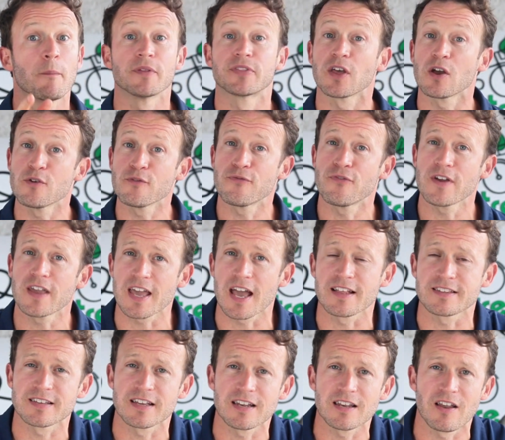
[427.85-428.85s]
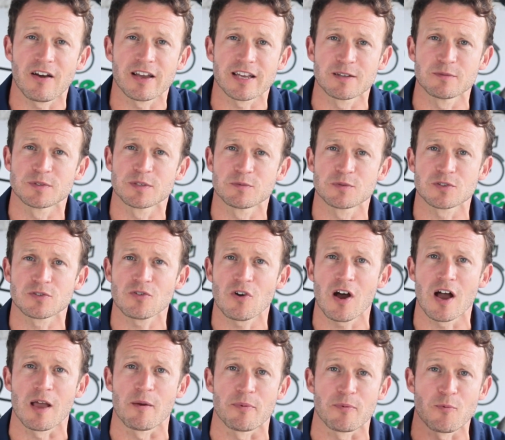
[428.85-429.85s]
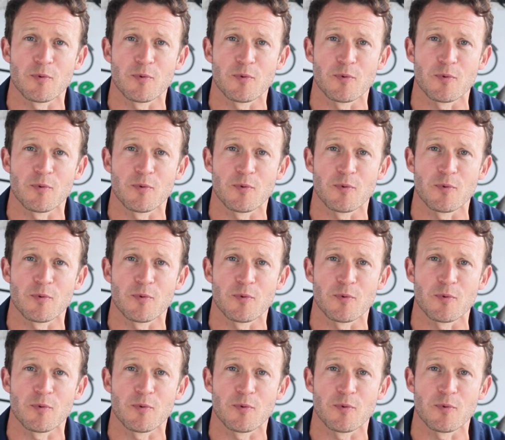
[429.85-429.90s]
But don't forget to like and subscribe.